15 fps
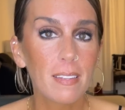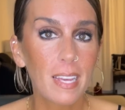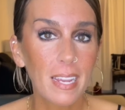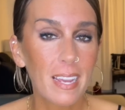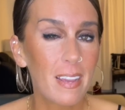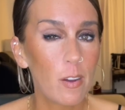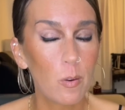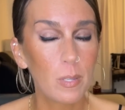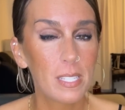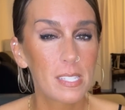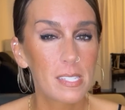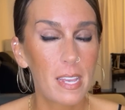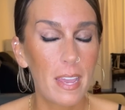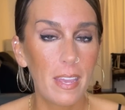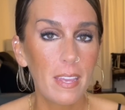like I always
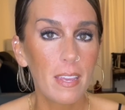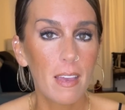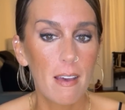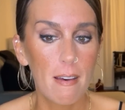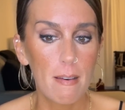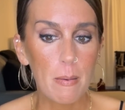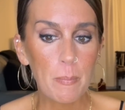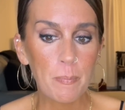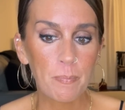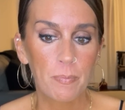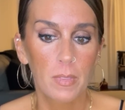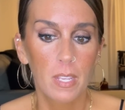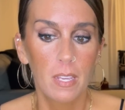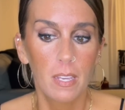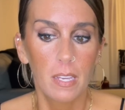say,
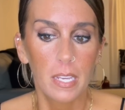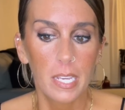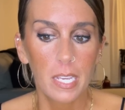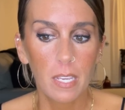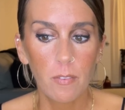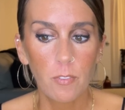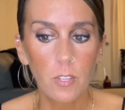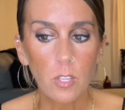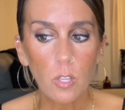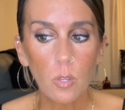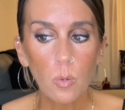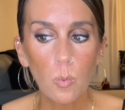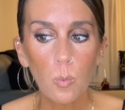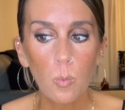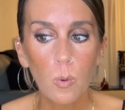if
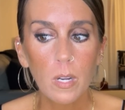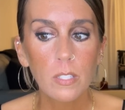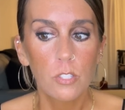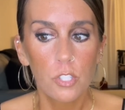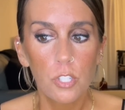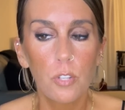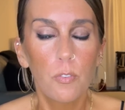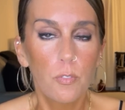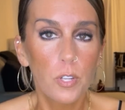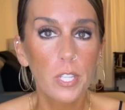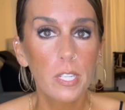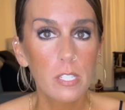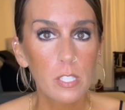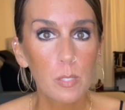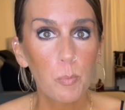you want to
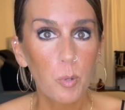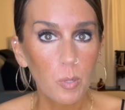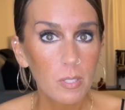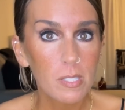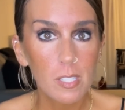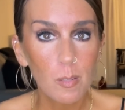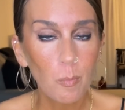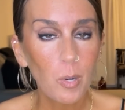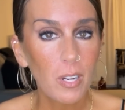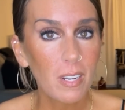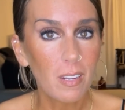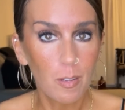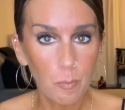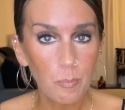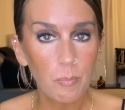fully support someone
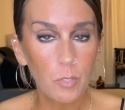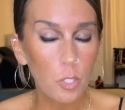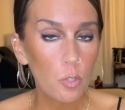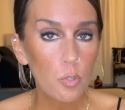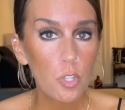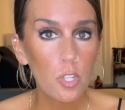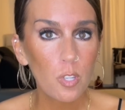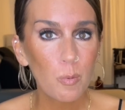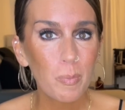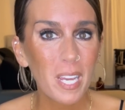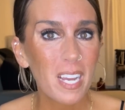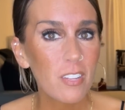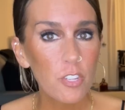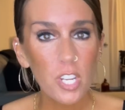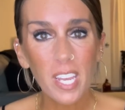on YouTube,
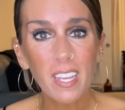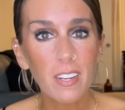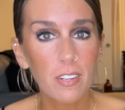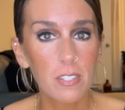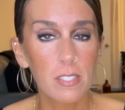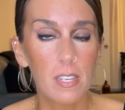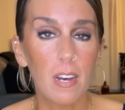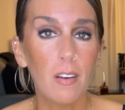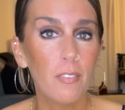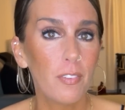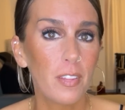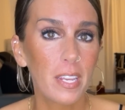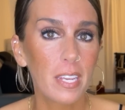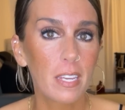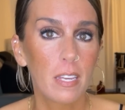educate yourself.
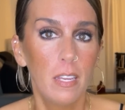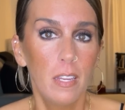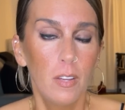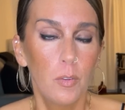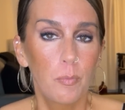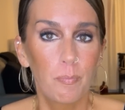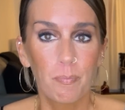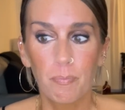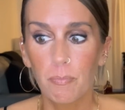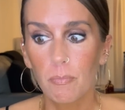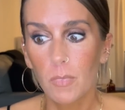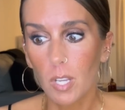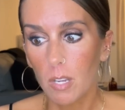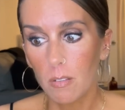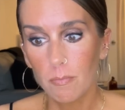Like,
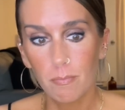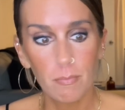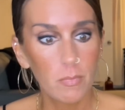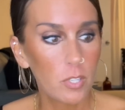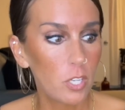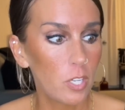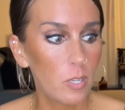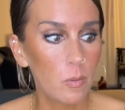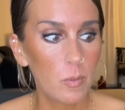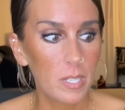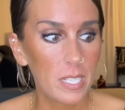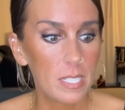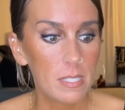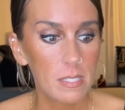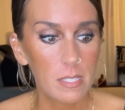
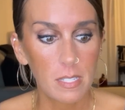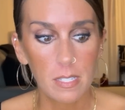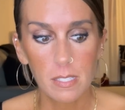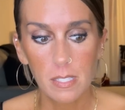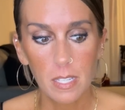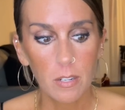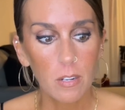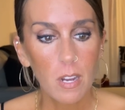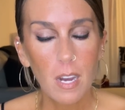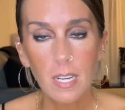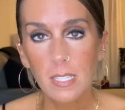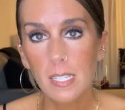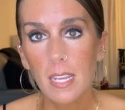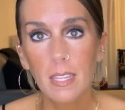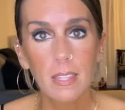is there
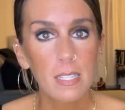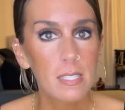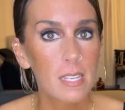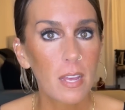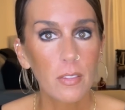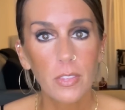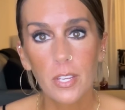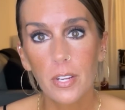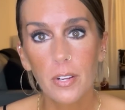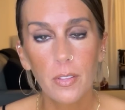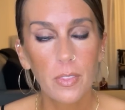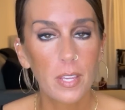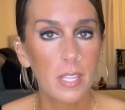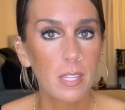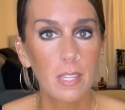content that's out there
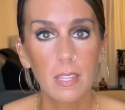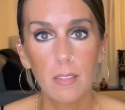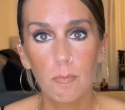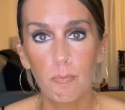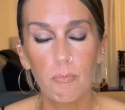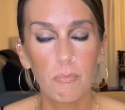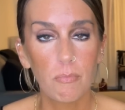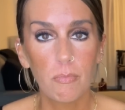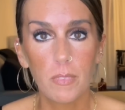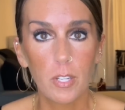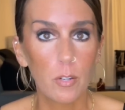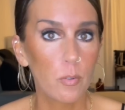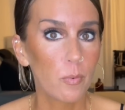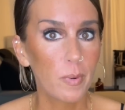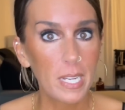that
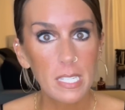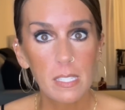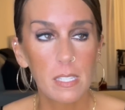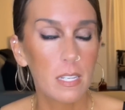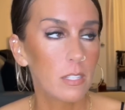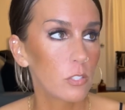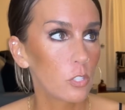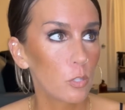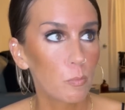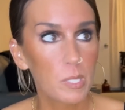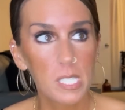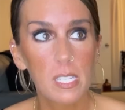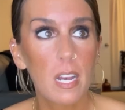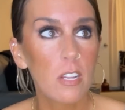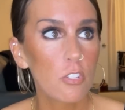they're racist or
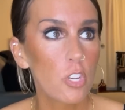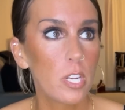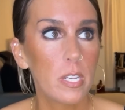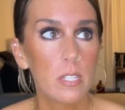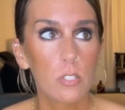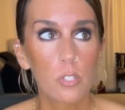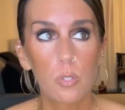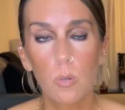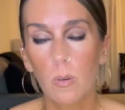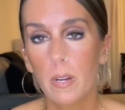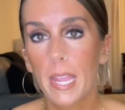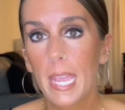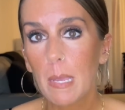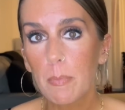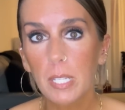misogynist or
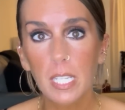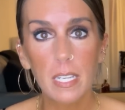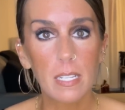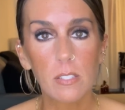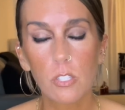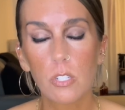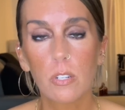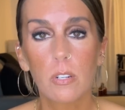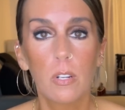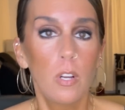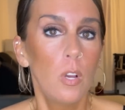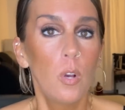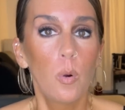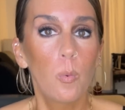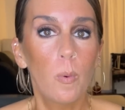ableist or
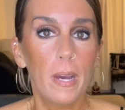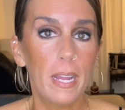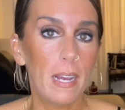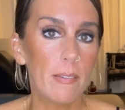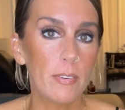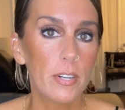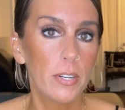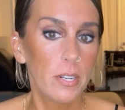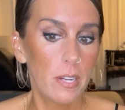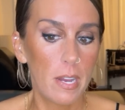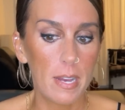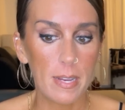whatever?